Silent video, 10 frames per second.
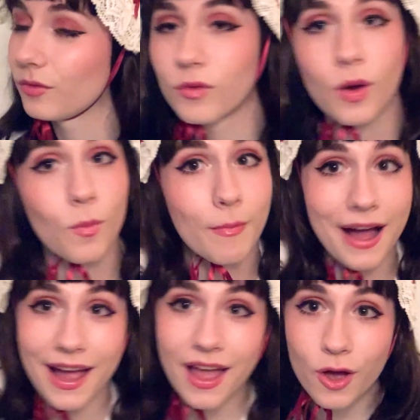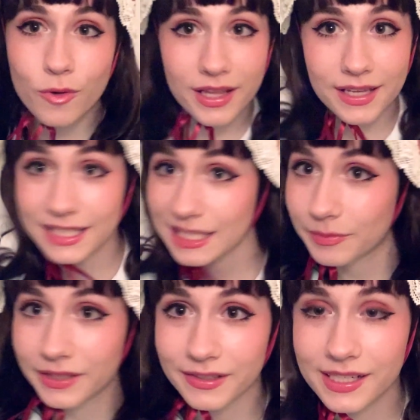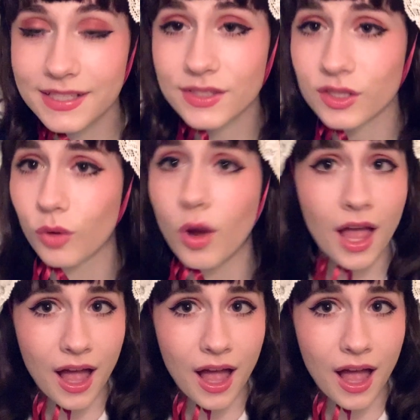from my own experience, so